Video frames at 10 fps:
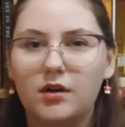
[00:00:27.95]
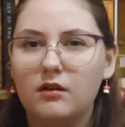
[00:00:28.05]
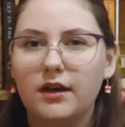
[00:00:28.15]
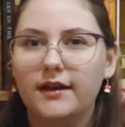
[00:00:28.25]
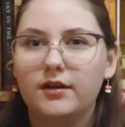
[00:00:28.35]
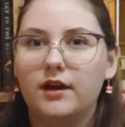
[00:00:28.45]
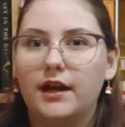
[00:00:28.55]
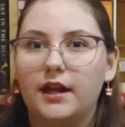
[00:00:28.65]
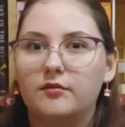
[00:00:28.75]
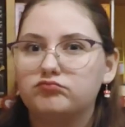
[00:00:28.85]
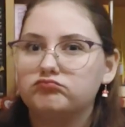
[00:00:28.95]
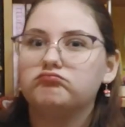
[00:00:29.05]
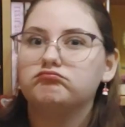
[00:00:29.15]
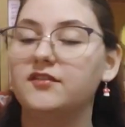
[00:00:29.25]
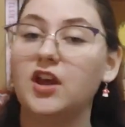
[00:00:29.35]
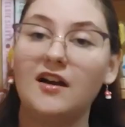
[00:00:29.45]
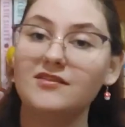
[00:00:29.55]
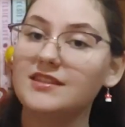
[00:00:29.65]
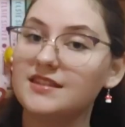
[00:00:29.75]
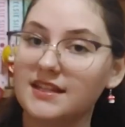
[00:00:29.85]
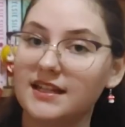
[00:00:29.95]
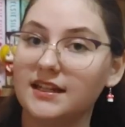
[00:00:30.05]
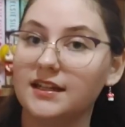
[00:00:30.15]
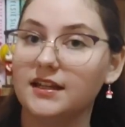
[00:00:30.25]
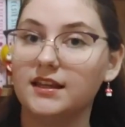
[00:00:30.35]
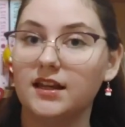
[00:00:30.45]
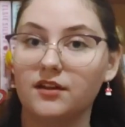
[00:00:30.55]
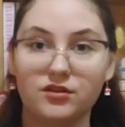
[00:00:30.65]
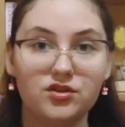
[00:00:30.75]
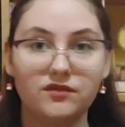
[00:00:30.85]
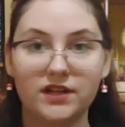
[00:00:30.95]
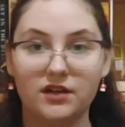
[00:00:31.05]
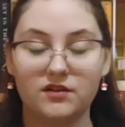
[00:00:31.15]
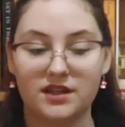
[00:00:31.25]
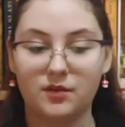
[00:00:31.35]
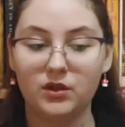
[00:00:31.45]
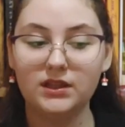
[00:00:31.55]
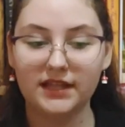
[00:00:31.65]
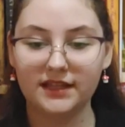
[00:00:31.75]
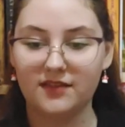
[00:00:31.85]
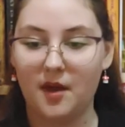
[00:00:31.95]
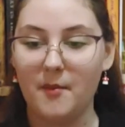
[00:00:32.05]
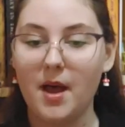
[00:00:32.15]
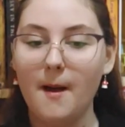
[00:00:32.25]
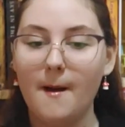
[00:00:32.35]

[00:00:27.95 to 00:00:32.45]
Okay, great if you haven't seen the other two videos, I will link them.